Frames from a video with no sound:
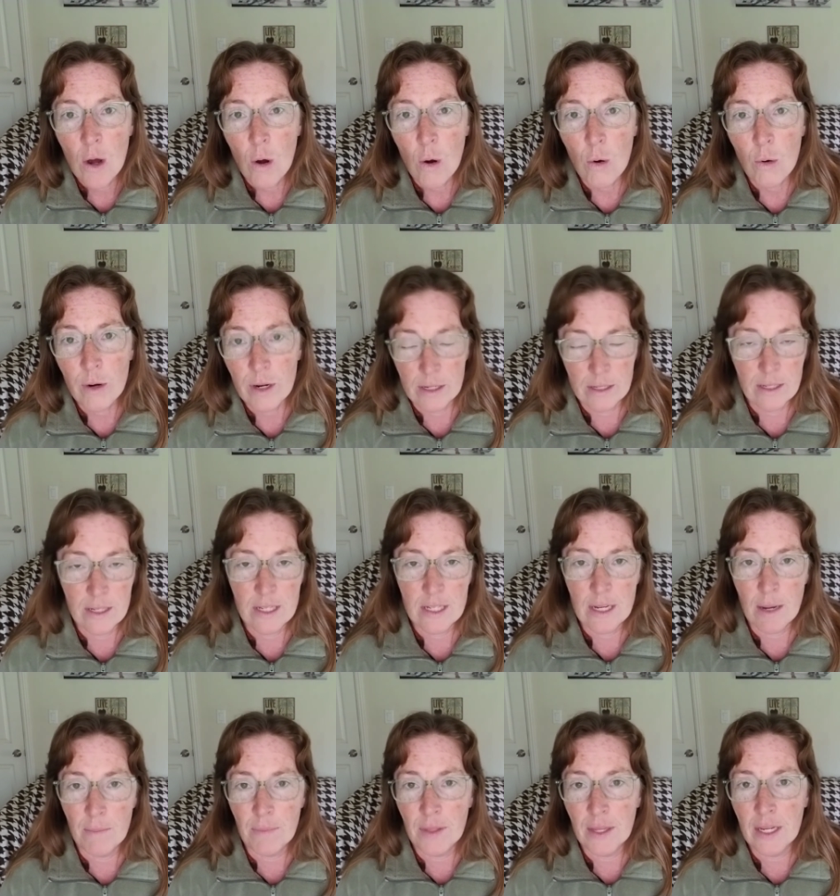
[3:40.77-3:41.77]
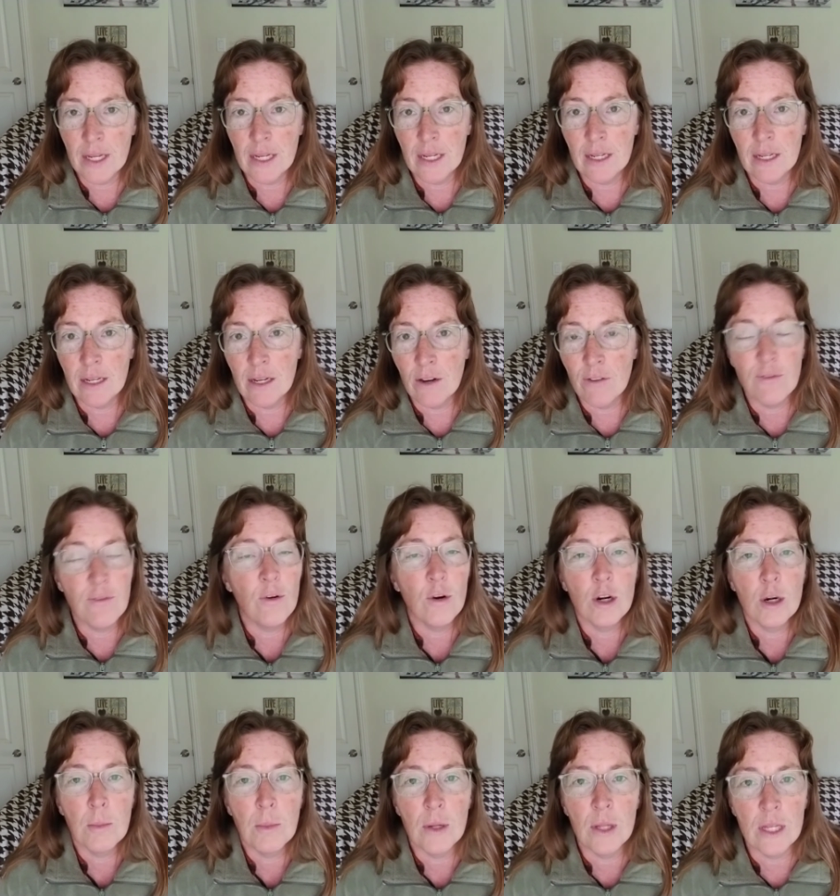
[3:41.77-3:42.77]
or isn't something
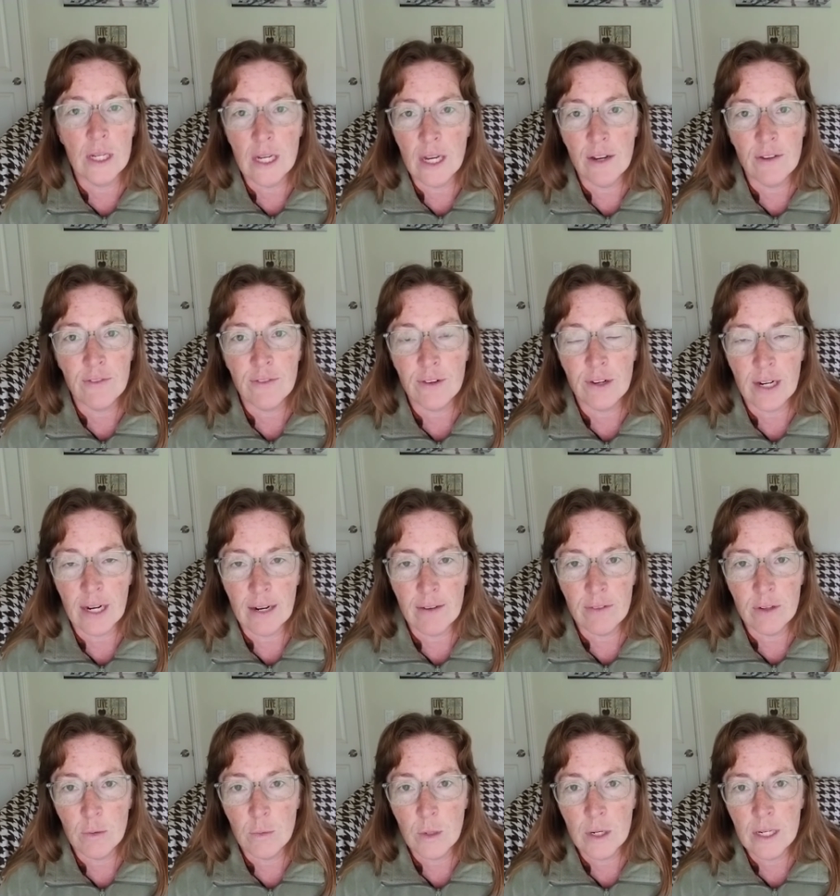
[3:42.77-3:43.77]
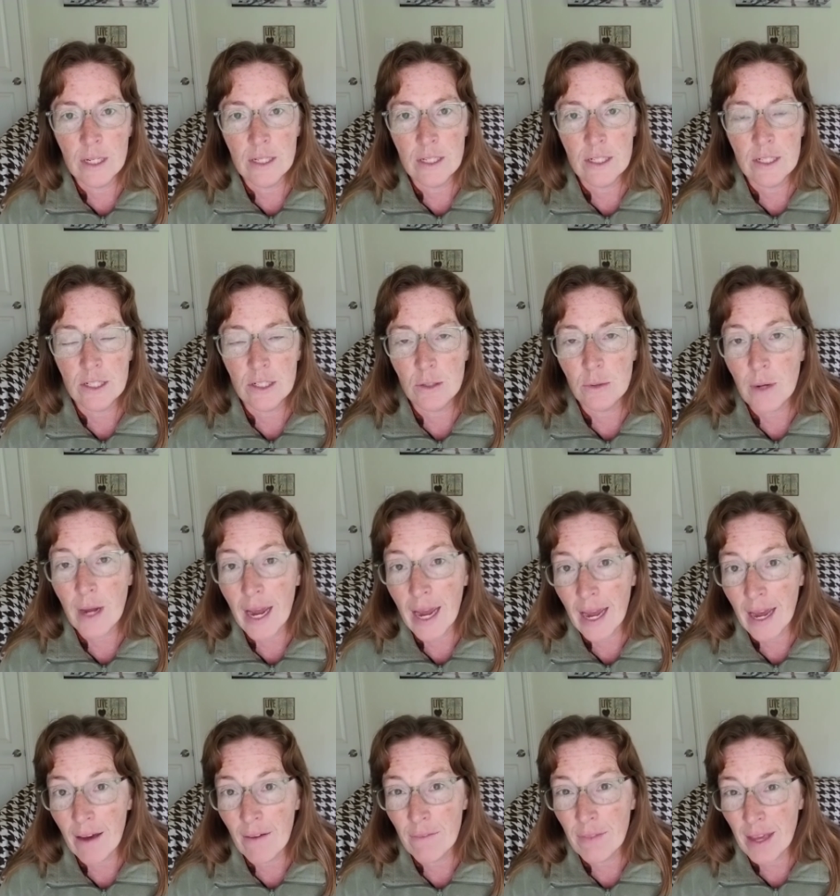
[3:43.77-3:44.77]
affordable enough for everyone to
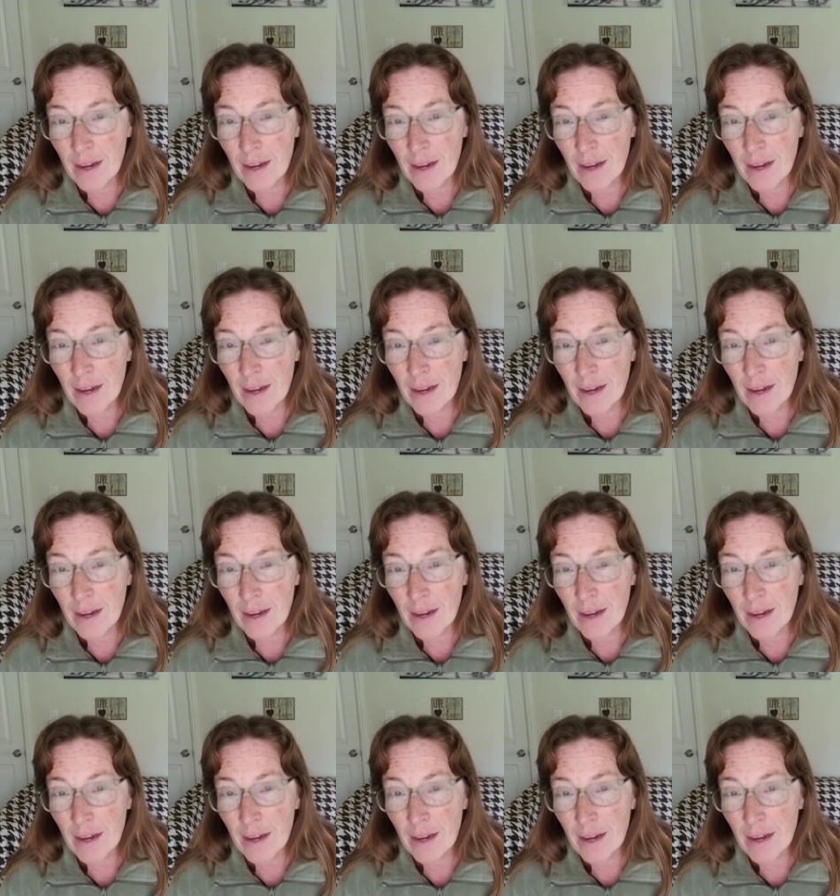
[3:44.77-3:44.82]
have?